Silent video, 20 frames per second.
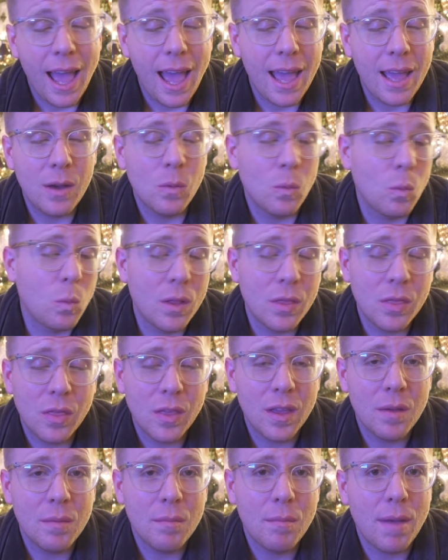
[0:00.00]
And one
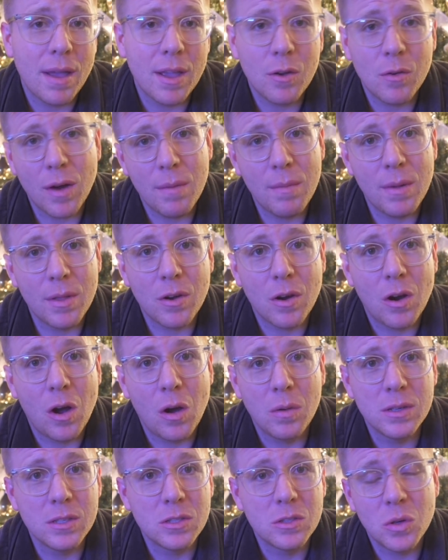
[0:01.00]
thing my grandmother
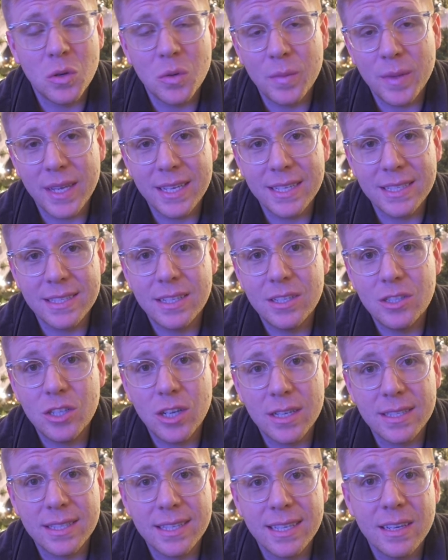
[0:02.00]
always told me is to
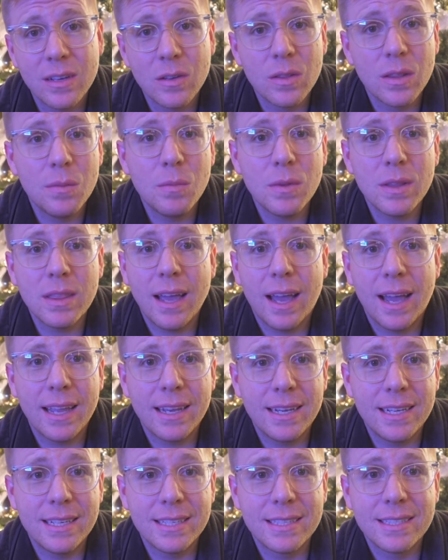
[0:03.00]
just kill them with
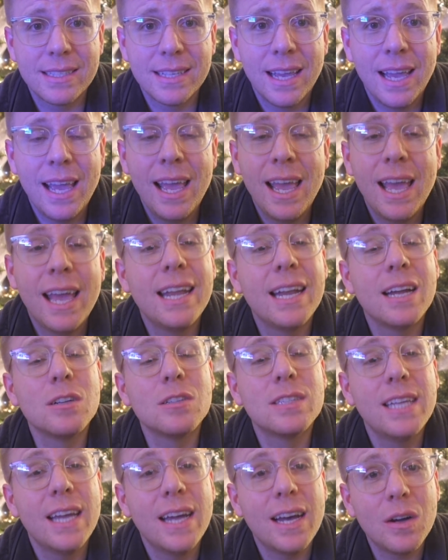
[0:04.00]
kindness. And
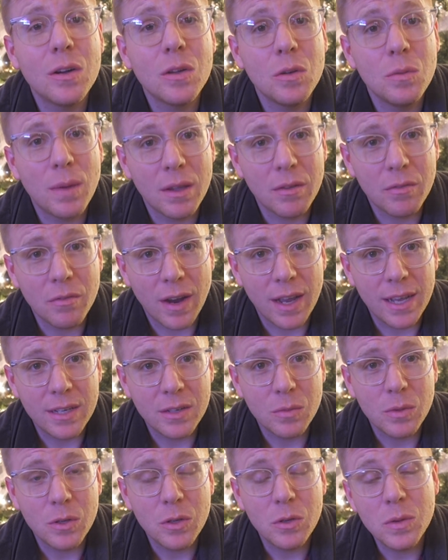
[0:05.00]
I'll tell you, my
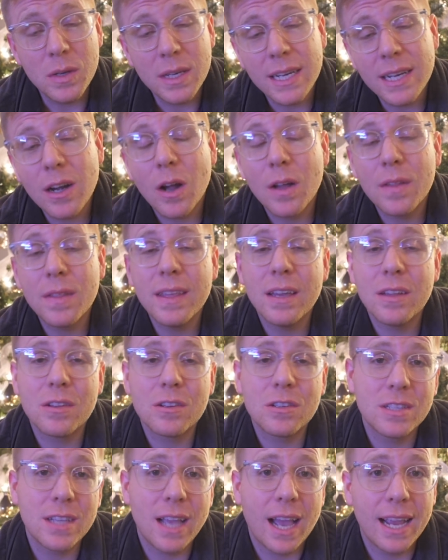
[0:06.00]
friend, when you get on the
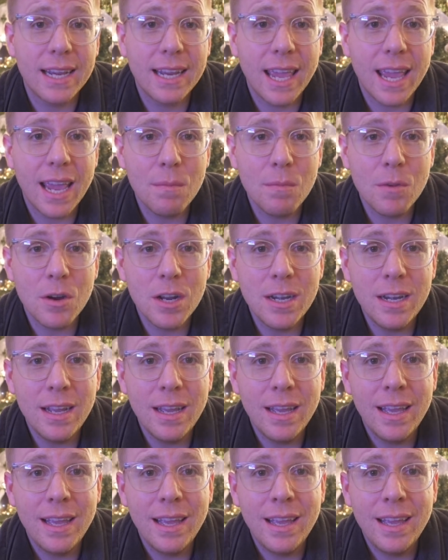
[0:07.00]
other side, Cameron,
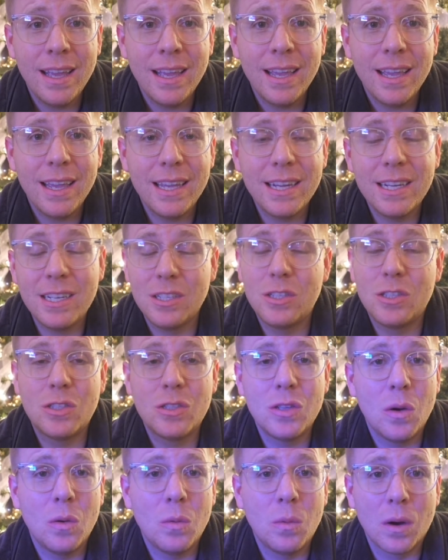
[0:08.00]
it is
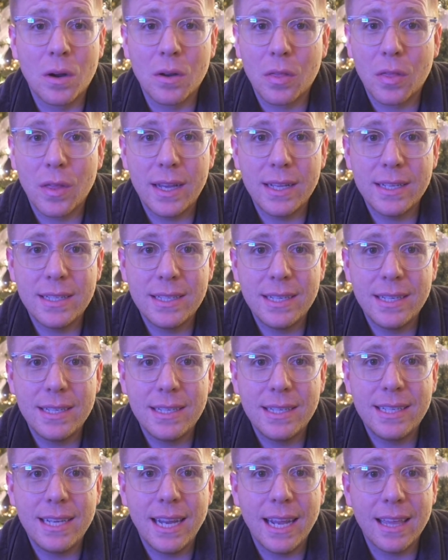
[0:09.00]
so worth it
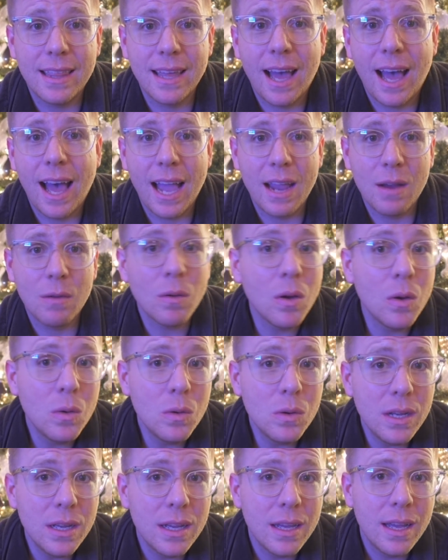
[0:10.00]
to take the high
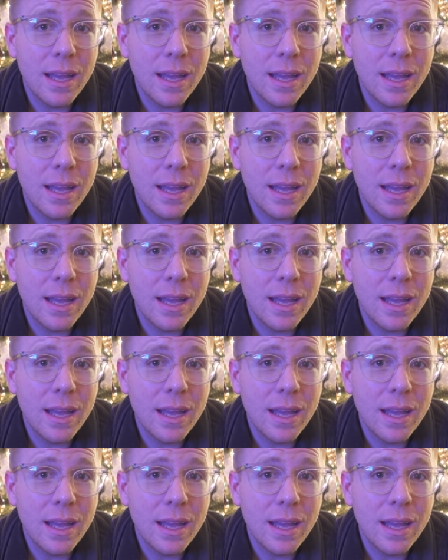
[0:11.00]
road.